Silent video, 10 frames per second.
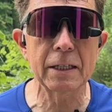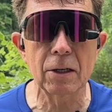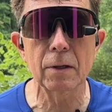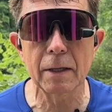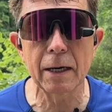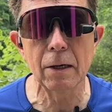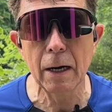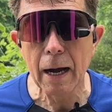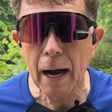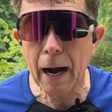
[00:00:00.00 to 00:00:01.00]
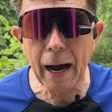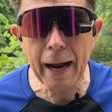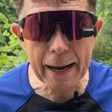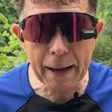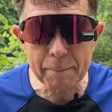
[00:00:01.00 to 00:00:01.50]
here or there.
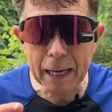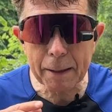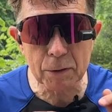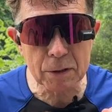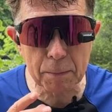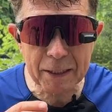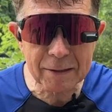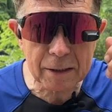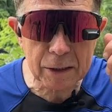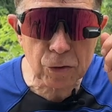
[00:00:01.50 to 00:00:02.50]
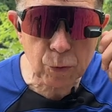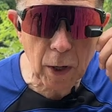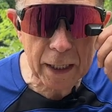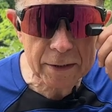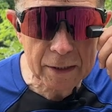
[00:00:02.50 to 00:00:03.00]
I am able to basically
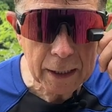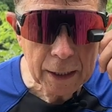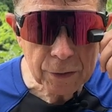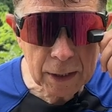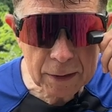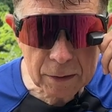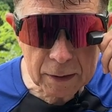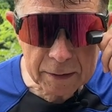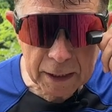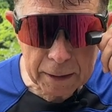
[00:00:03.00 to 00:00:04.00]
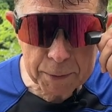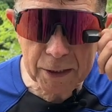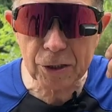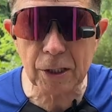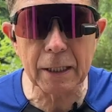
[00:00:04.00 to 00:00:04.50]
trust that it's going to stay in
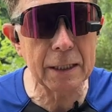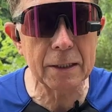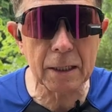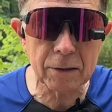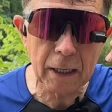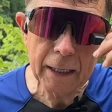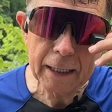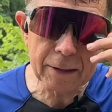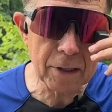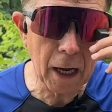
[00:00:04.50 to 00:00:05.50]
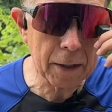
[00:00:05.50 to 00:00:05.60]
position. It's not